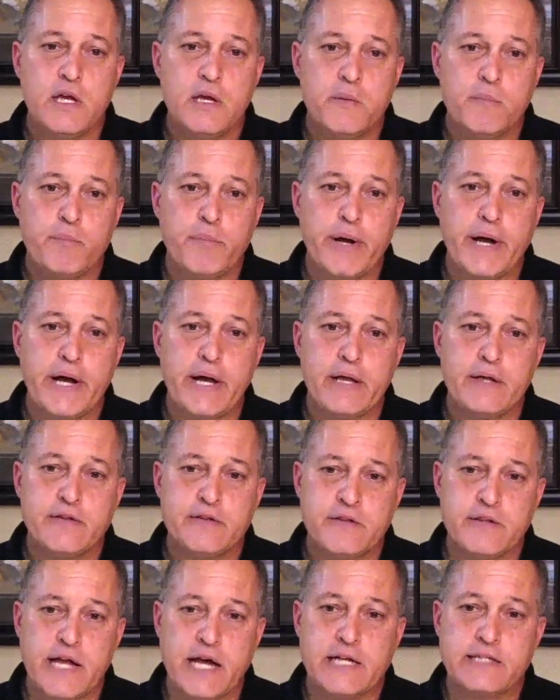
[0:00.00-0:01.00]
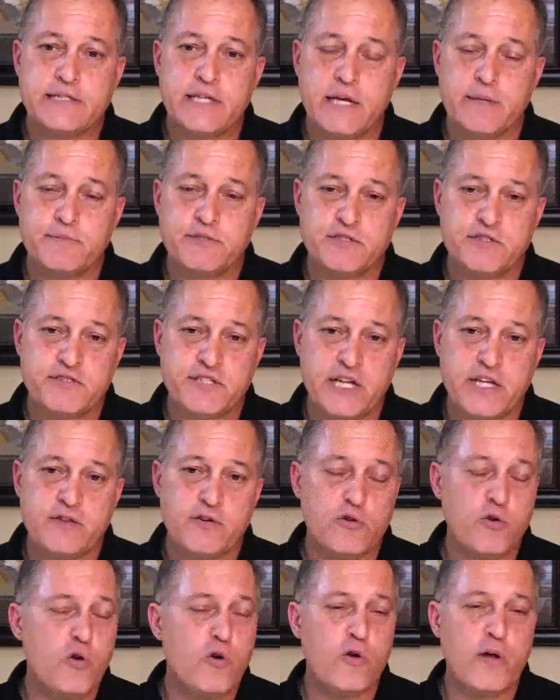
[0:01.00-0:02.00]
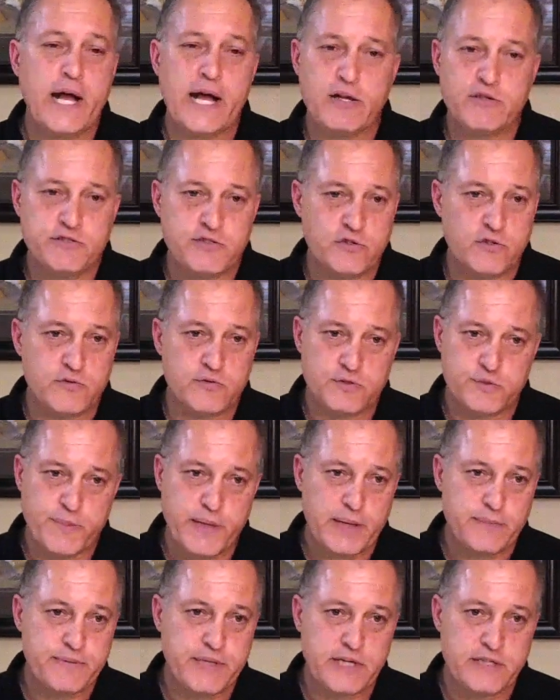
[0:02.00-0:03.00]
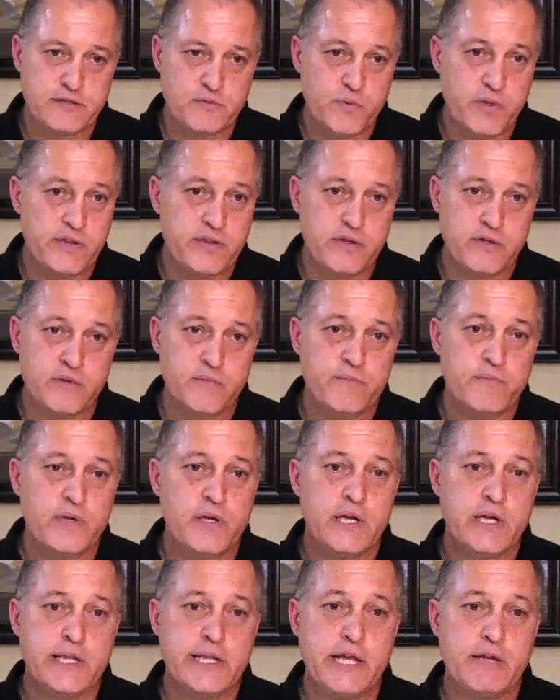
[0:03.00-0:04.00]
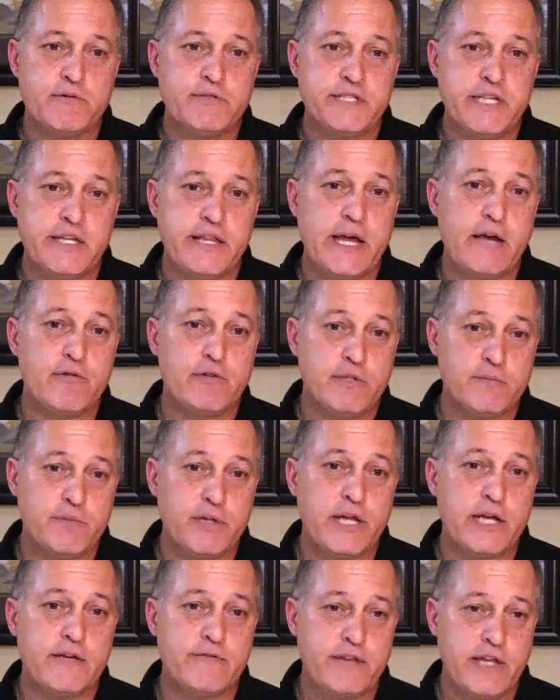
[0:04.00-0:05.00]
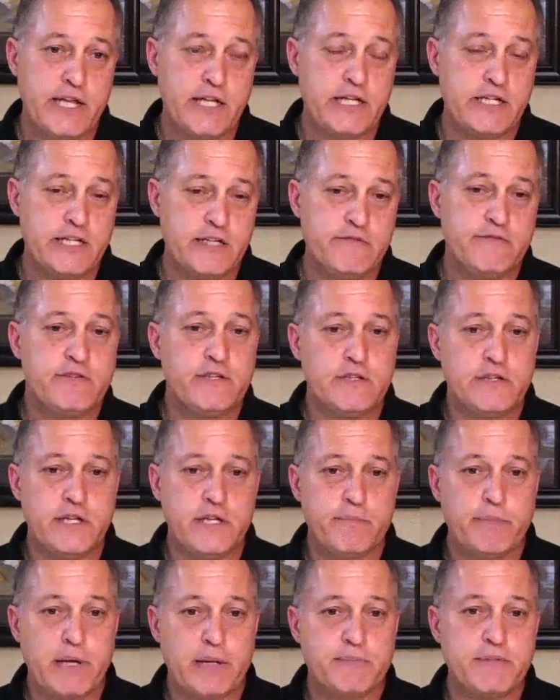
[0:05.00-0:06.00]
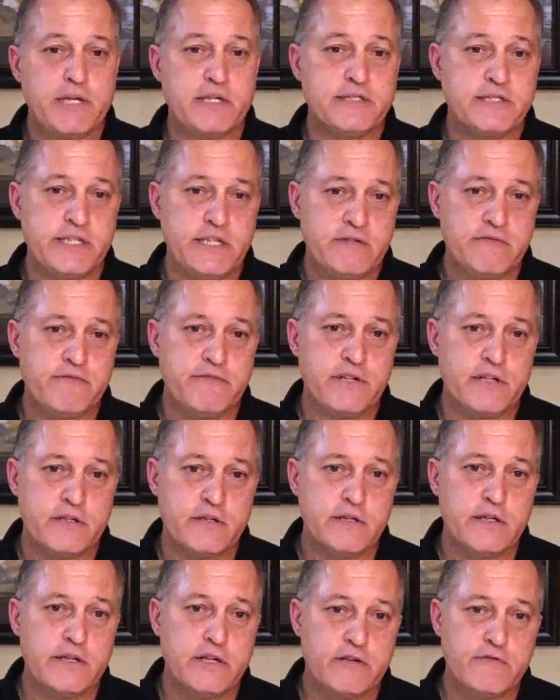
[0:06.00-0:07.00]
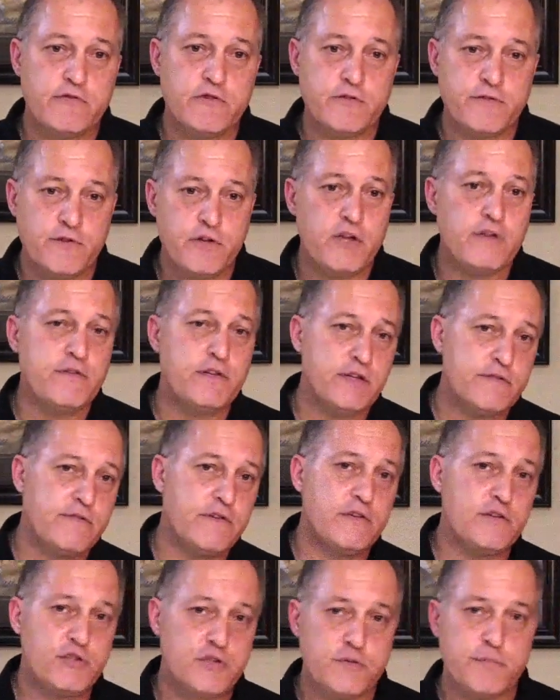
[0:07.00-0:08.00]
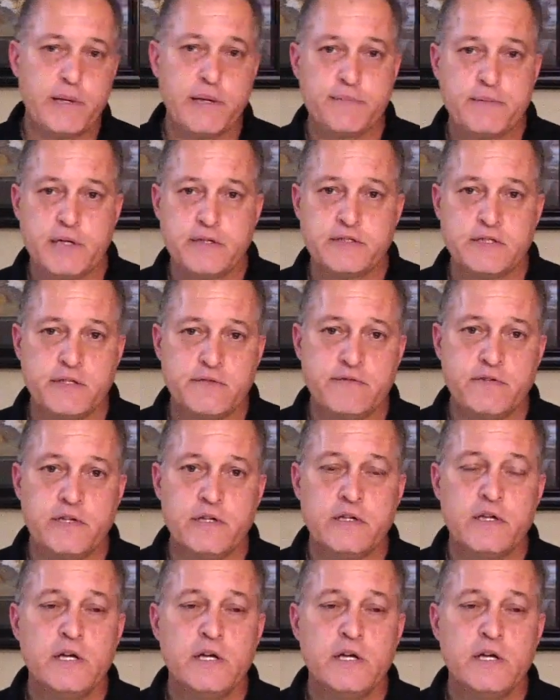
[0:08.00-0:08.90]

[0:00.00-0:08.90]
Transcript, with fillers: But a lot of times it'll say, and their whole household was baptized with them and they would say that would imply if they had an infant, they baptize the infant. And therefore, if you have an infant, you should baptize an infant.